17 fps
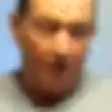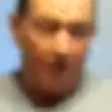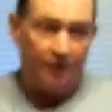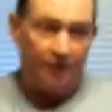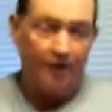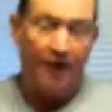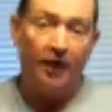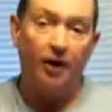
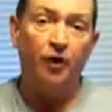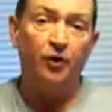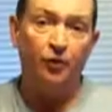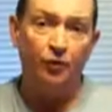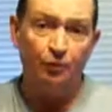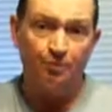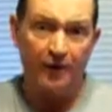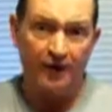that a
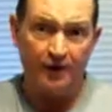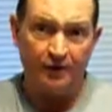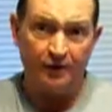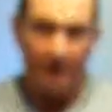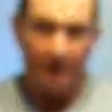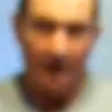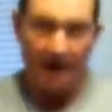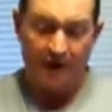new
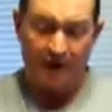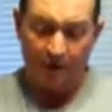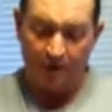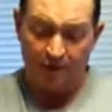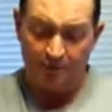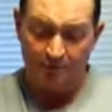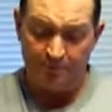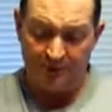baker had on
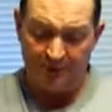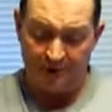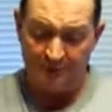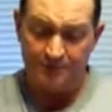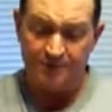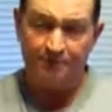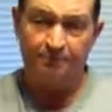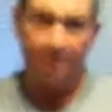the
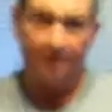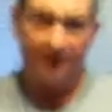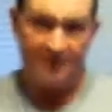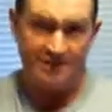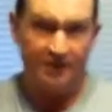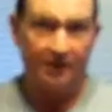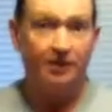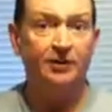bench.
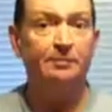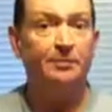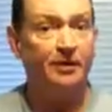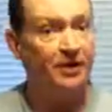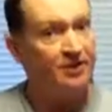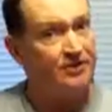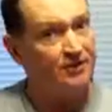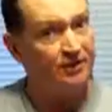Basically
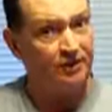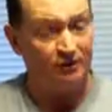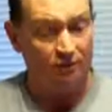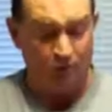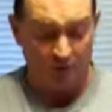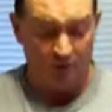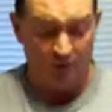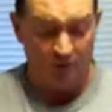because it
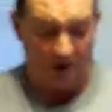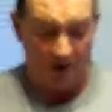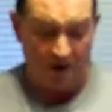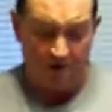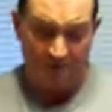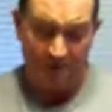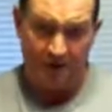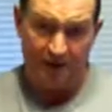didn't
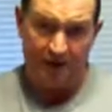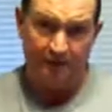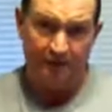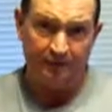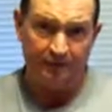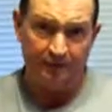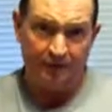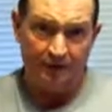require any
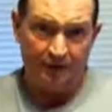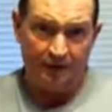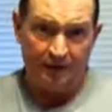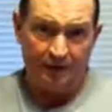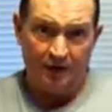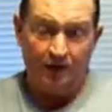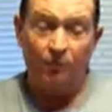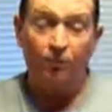
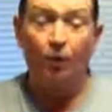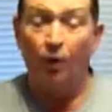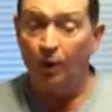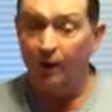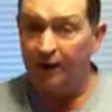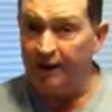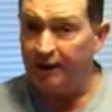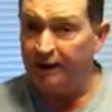
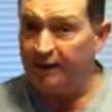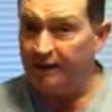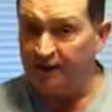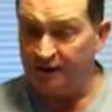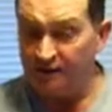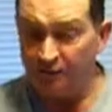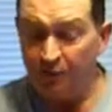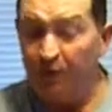rolling, it
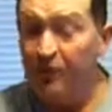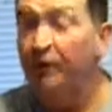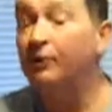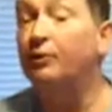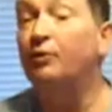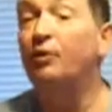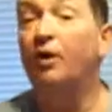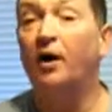didn't really
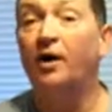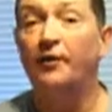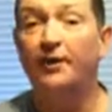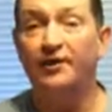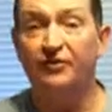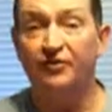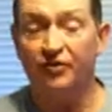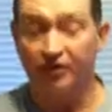require
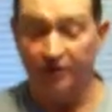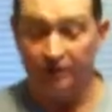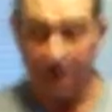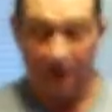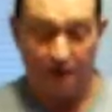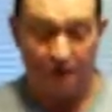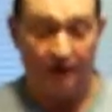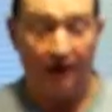any skill.
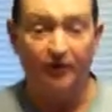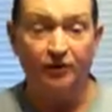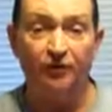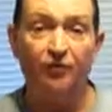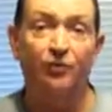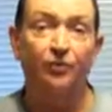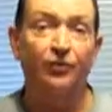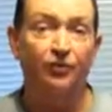All you had to
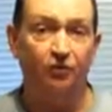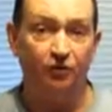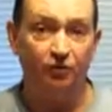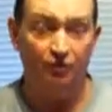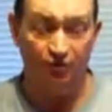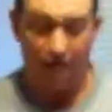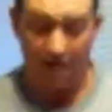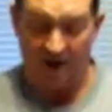do was
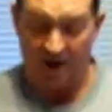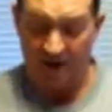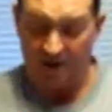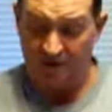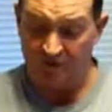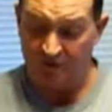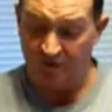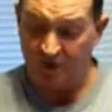use your
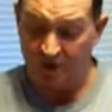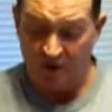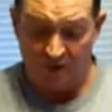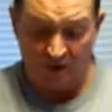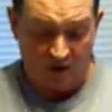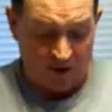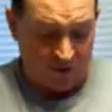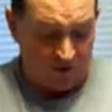hands.
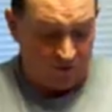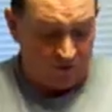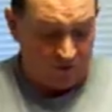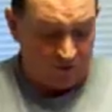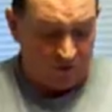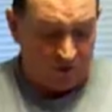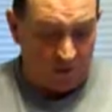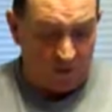
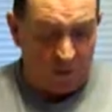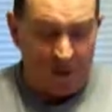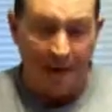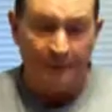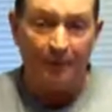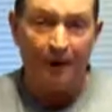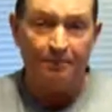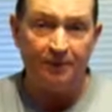So
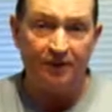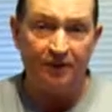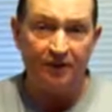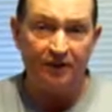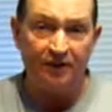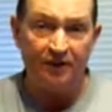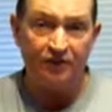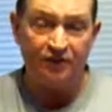that might be the
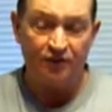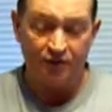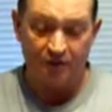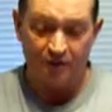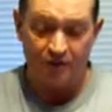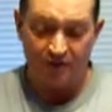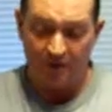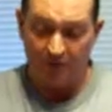next
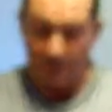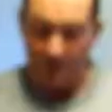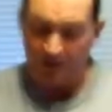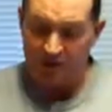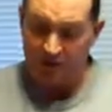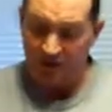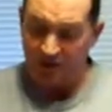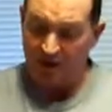series that you want
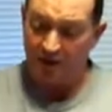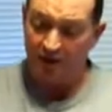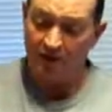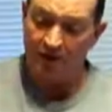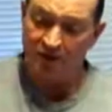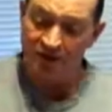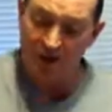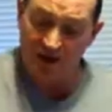to
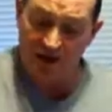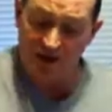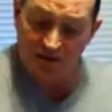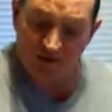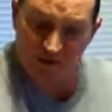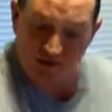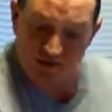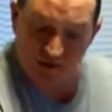check
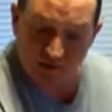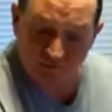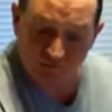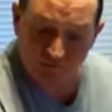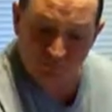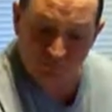out the